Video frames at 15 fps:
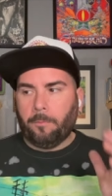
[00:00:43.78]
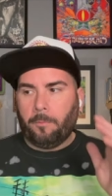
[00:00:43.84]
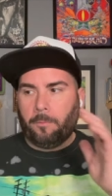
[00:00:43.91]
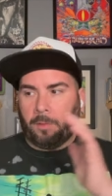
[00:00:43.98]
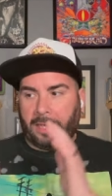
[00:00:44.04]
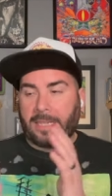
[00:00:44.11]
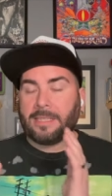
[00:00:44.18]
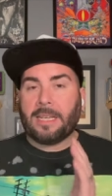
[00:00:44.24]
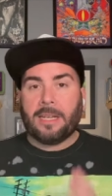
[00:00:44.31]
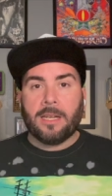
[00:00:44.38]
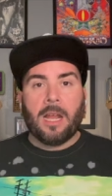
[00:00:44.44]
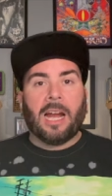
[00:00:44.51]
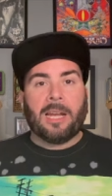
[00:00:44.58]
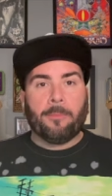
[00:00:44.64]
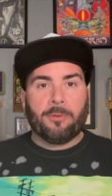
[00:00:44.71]
like I said,
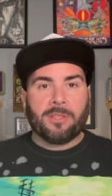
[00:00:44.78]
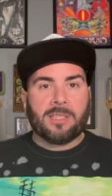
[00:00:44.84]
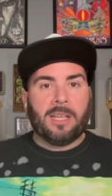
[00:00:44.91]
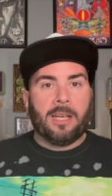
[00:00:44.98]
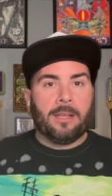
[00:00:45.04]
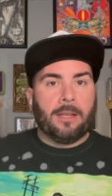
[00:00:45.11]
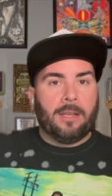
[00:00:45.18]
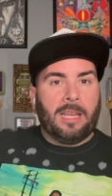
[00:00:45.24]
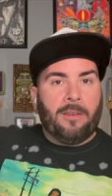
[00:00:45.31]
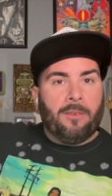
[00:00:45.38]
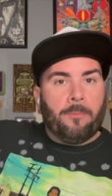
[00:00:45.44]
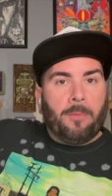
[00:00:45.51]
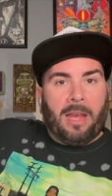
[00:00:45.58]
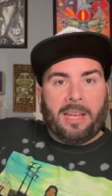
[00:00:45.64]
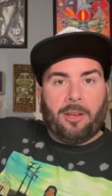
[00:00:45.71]
90%, even
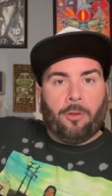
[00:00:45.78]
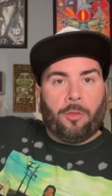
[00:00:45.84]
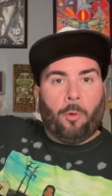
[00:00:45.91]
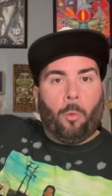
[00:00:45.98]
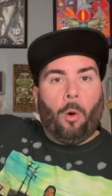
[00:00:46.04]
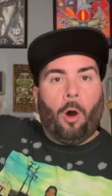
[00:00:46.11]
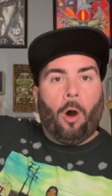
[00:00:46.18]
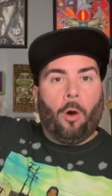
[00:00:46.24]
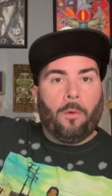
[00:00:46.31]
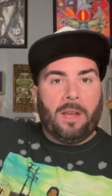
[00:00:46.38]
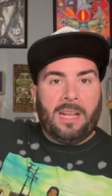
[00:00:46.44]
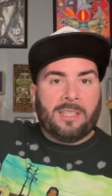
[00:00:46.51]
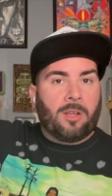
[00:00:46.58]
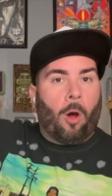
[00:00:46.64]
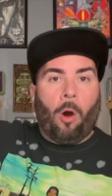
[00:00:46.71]
back here on the wall,
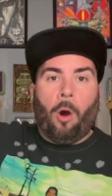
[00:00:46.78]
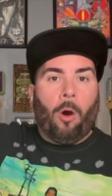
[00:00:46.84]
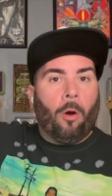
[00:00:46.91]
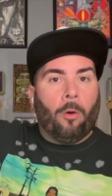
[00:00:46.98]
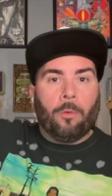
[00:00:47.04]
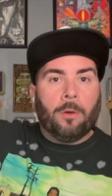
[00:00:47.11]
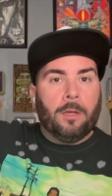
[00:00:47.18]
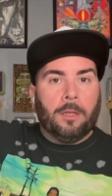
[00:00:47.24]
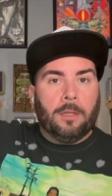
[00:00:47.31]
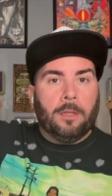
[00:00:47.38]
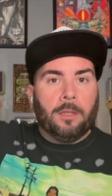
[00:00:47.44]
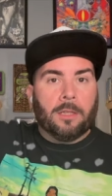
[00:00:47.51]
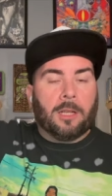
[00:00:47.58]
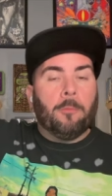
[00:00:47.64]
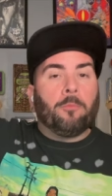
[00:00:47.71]
it's all
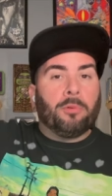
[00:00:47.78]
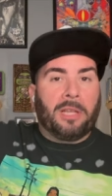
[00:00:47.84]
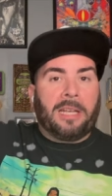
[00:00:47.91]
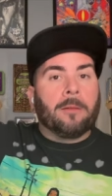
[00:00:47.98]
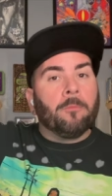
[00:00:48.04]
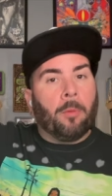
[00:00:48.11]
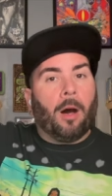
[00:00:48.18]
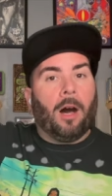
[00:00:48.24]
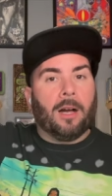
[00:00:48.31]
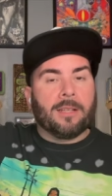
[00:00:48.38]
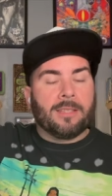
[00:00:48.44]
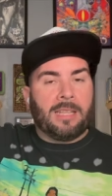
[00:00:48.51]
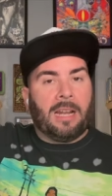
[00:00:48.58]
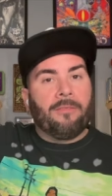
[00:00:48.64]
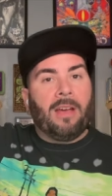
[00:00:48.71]
complete in box
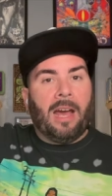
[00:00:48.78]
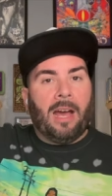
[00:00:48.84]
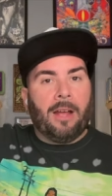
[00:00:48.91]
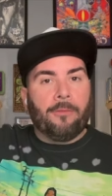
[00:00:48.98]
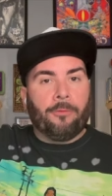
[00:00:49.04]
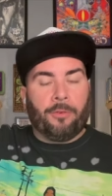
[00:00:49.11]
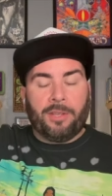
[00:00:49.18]
that I've had for